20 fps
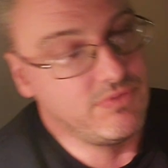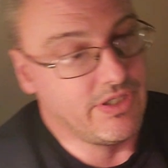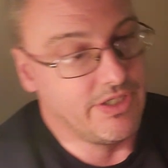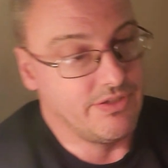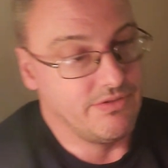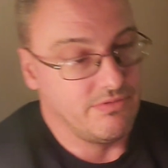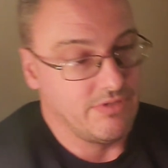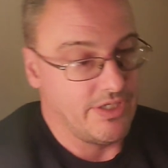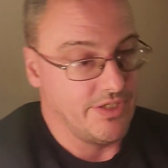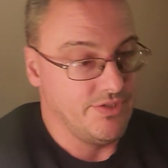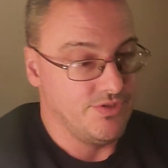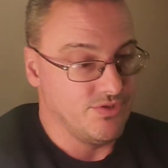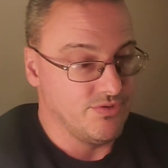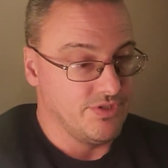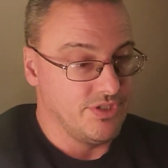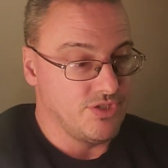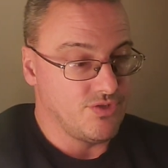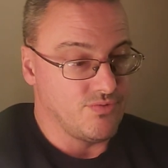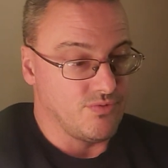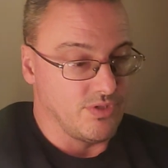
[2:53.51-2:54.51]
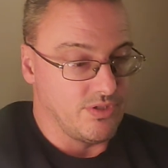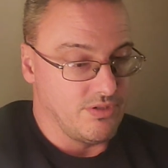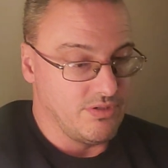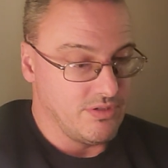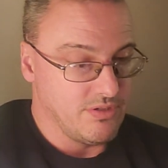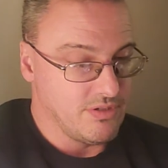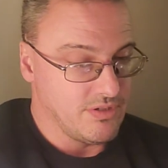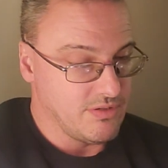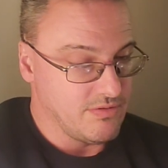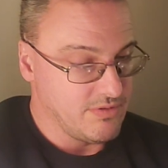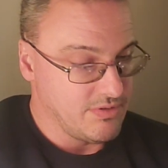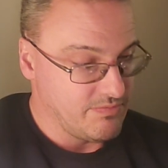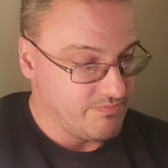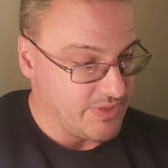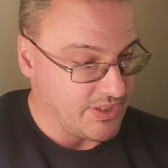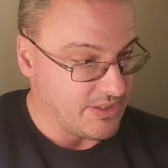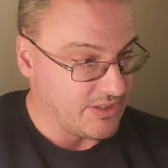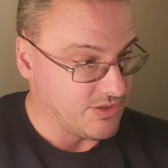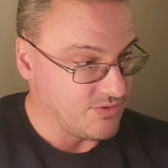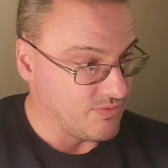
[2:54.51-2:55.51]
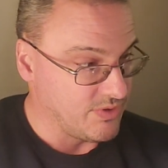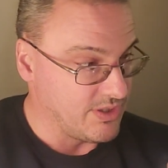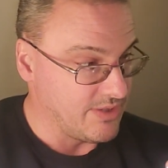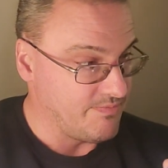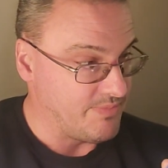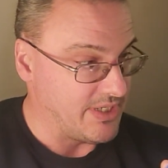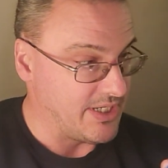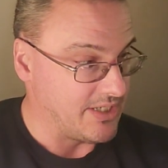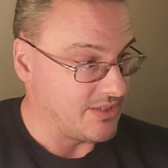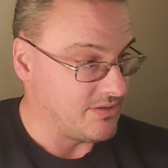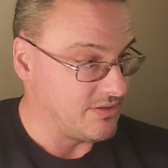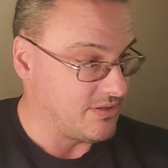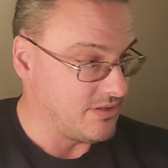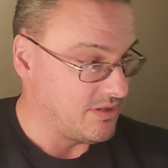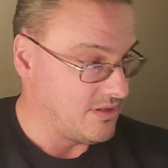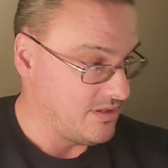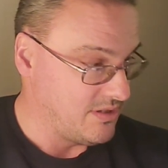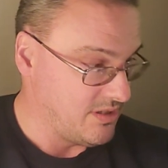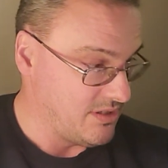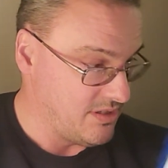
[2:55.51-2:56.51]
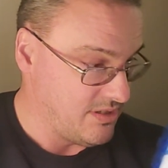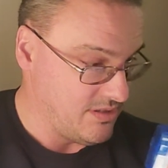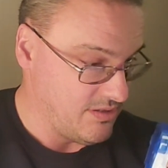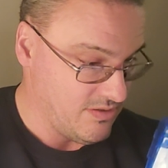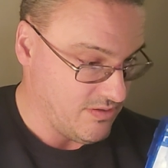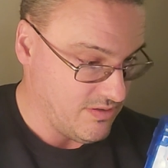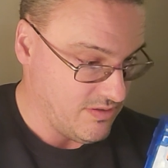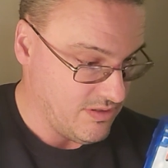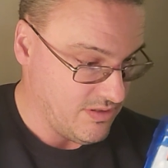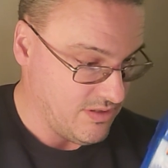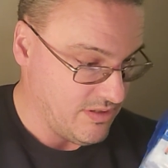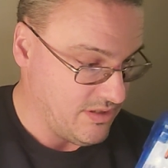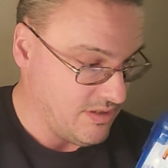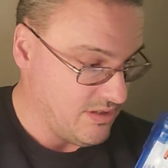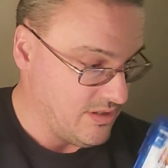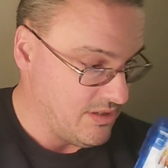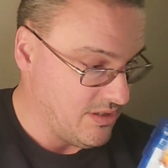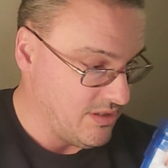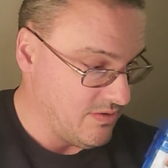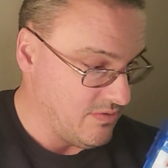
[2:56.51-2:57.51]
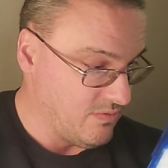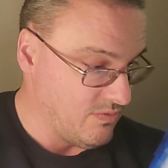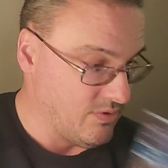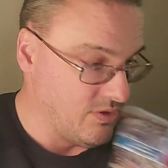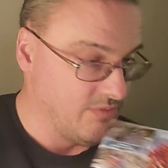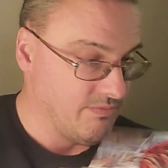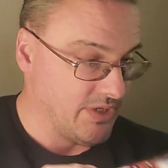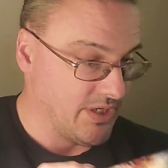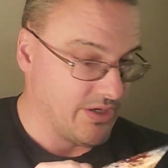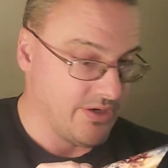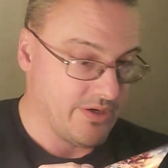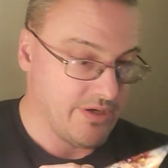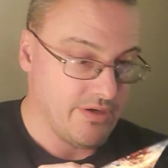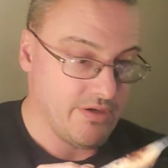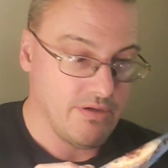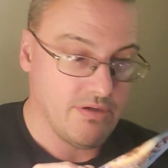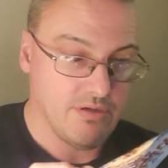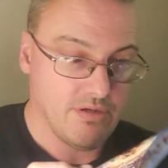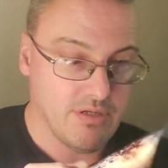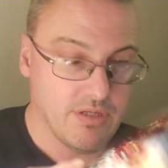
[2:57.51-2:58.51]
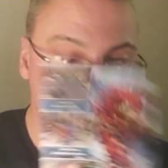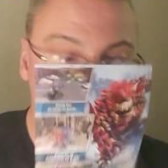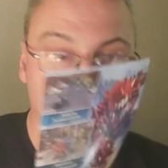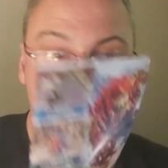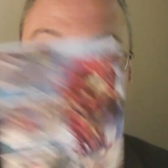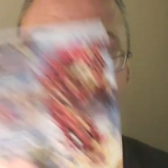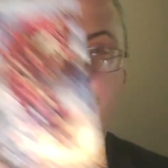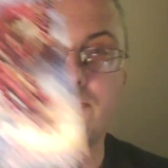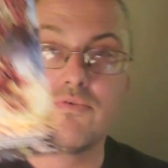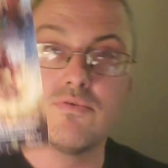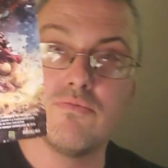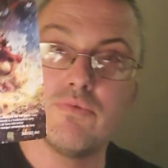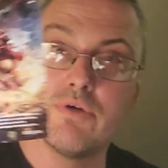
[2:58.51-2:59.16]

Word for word: I I enjoyed this one. Pick this one up at. Uh, Walmart. Came for